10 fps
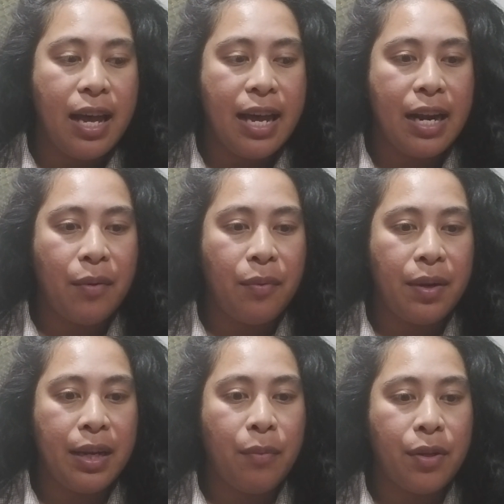and I
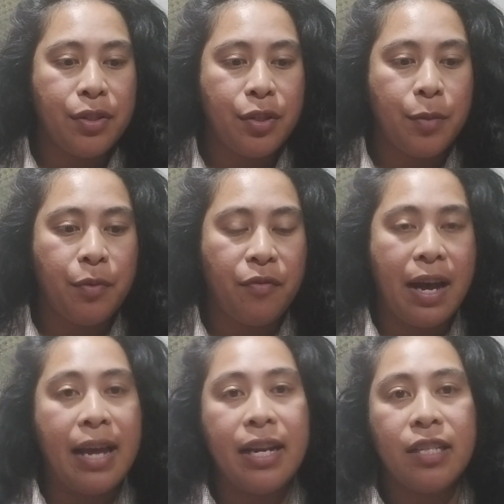really want to
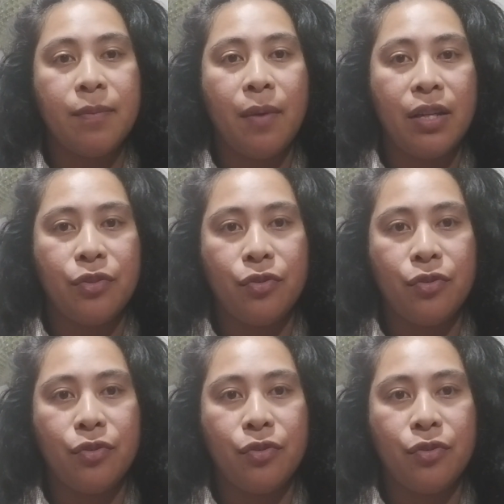provide as much